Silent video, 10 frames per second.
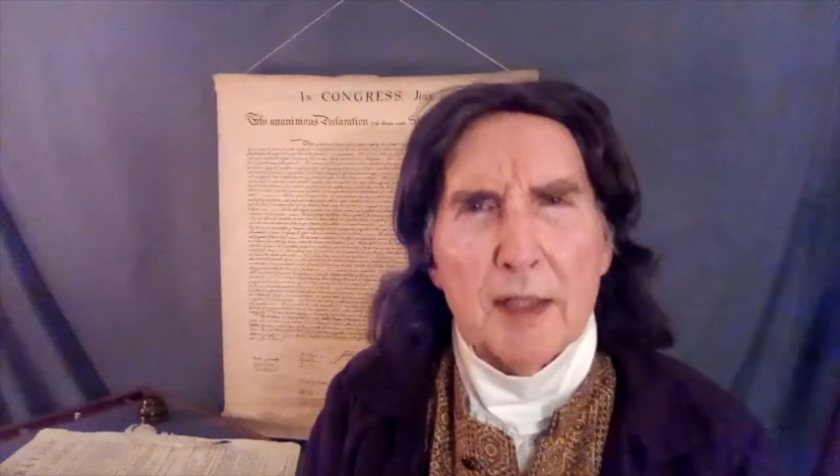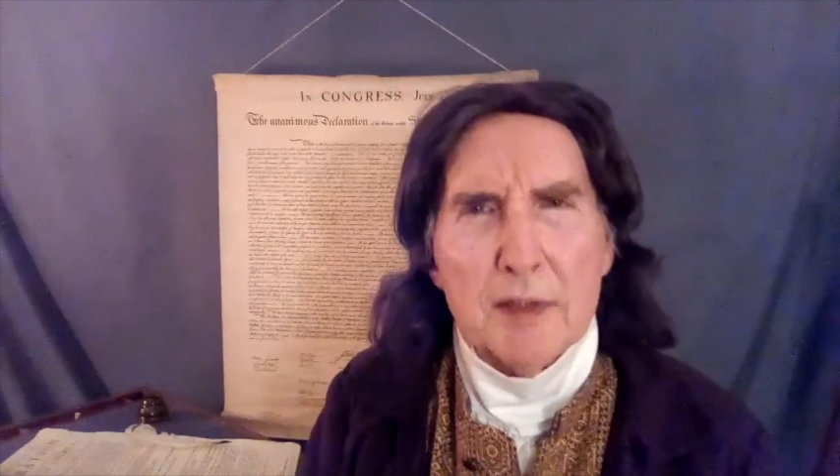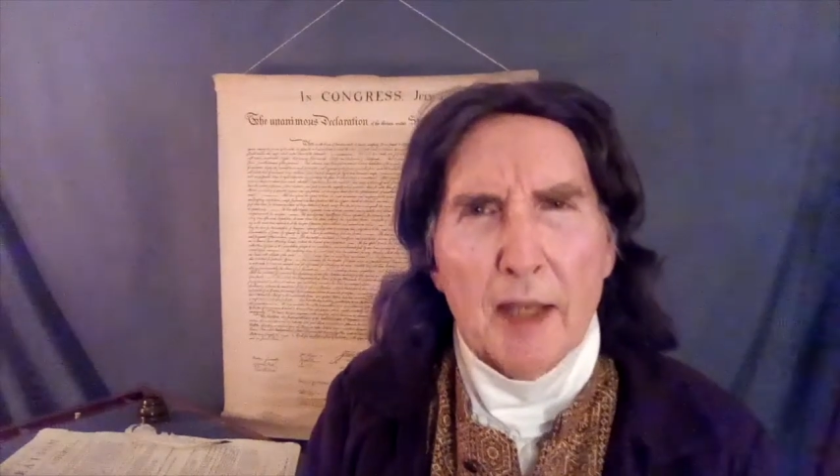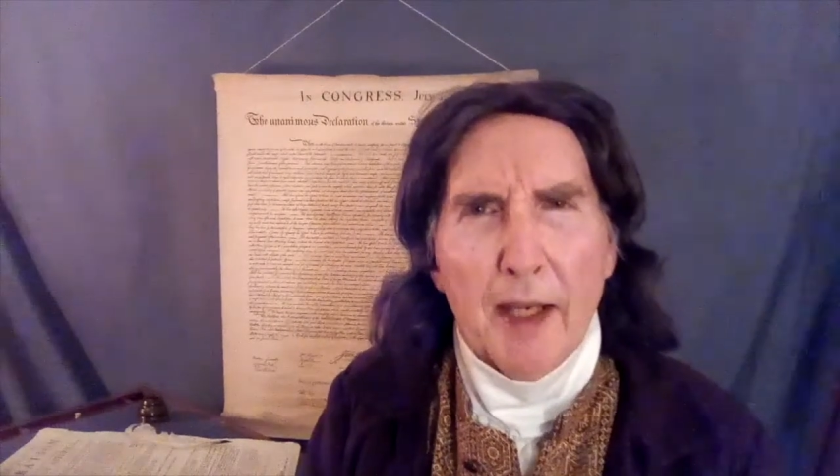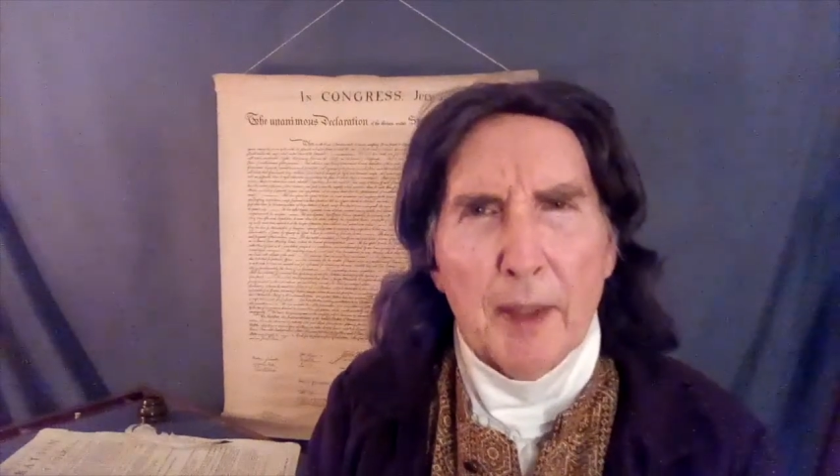
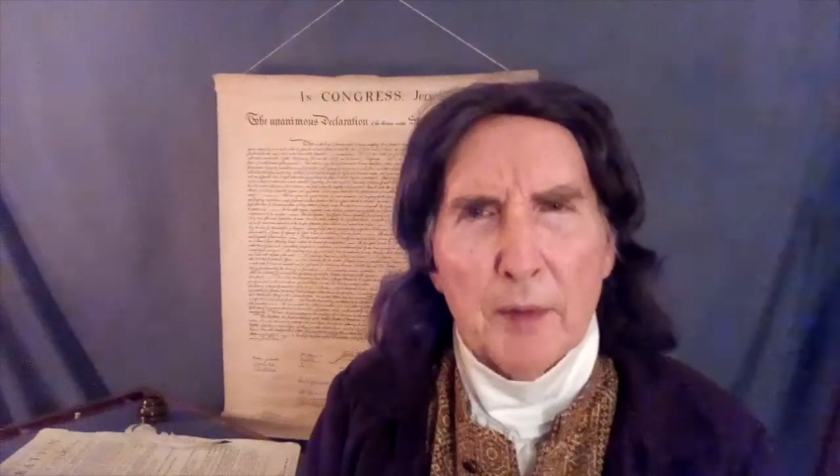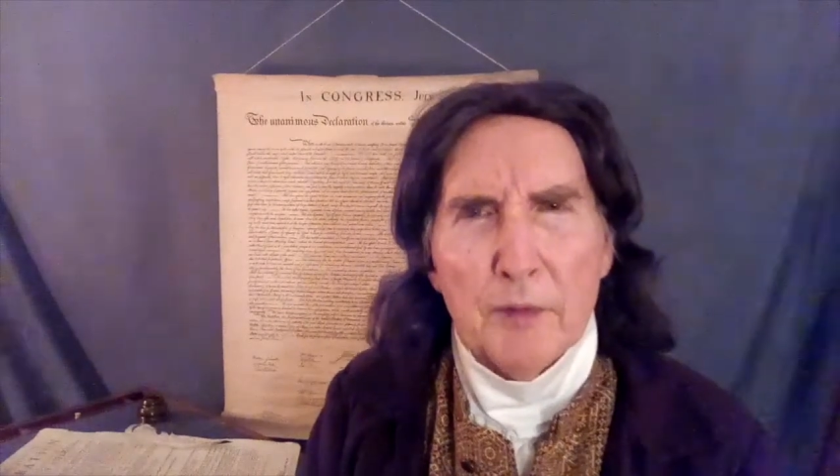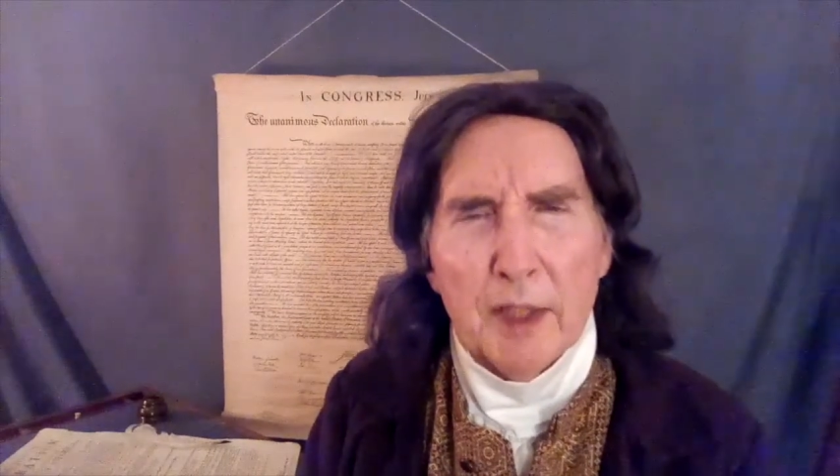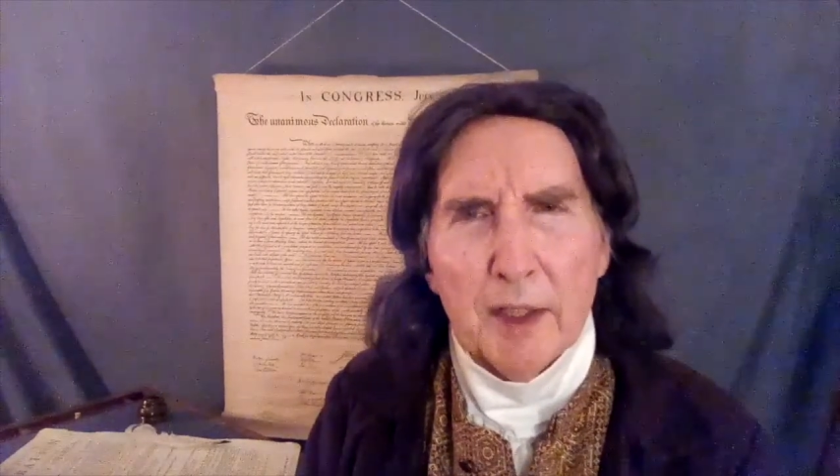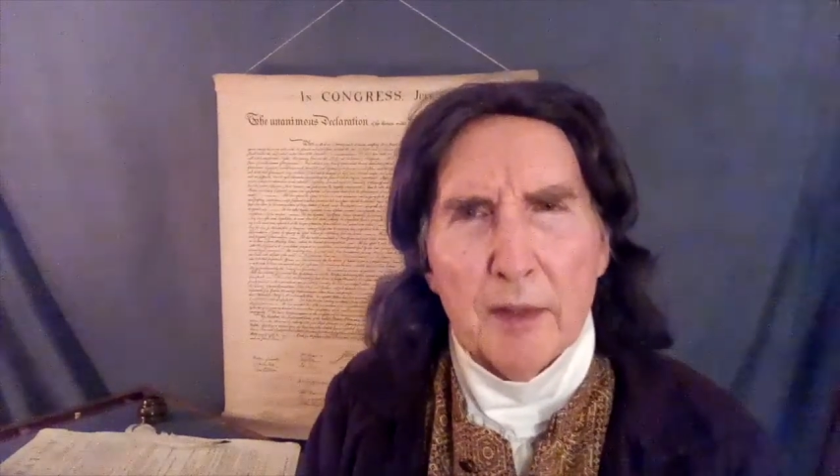tired of
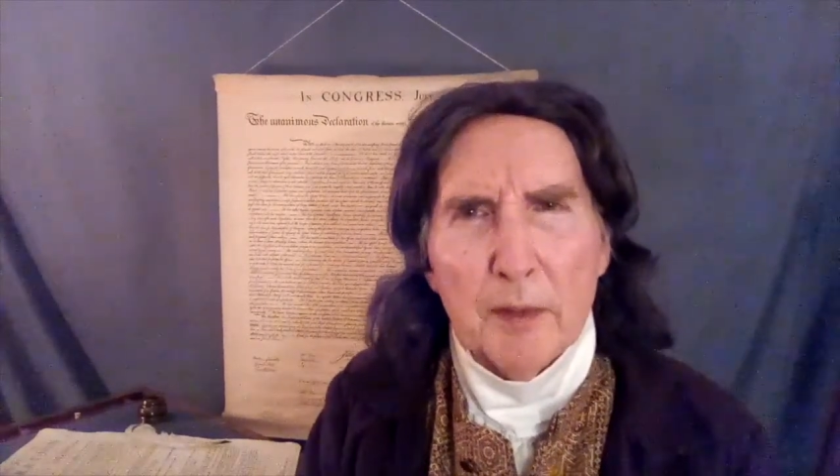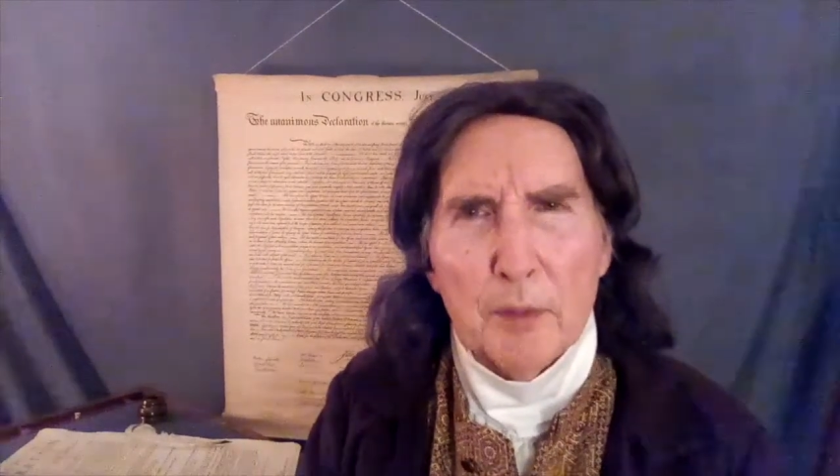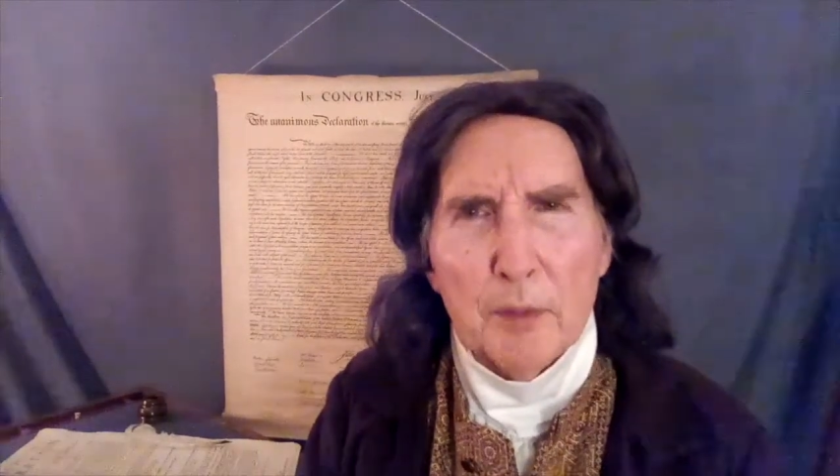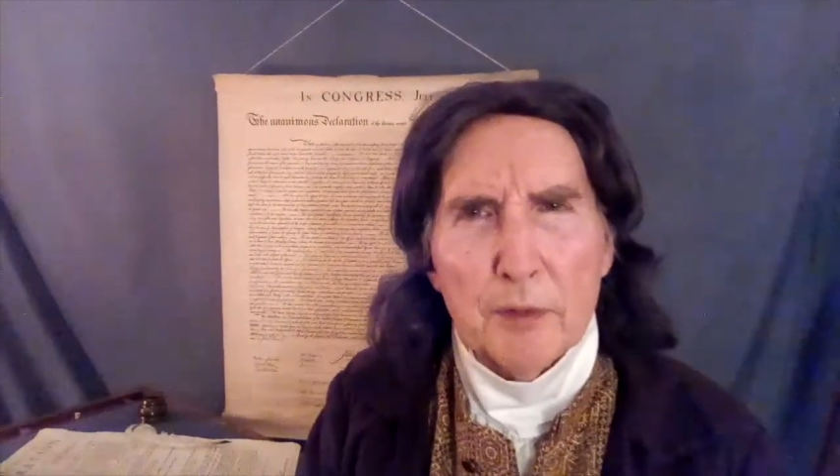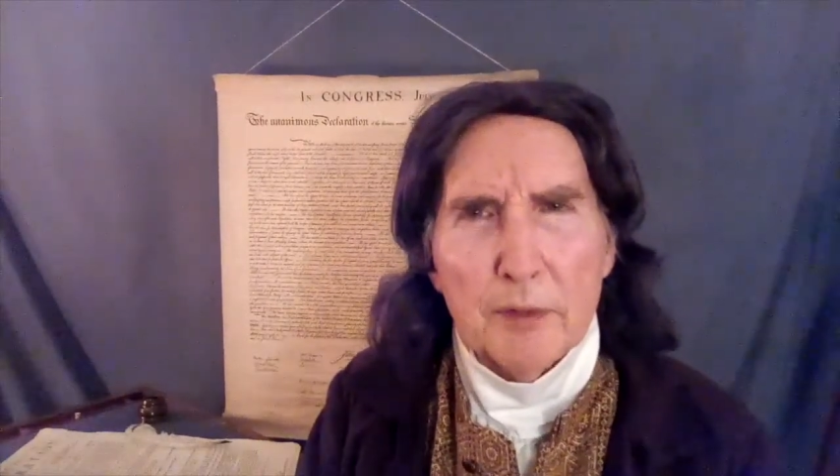getting those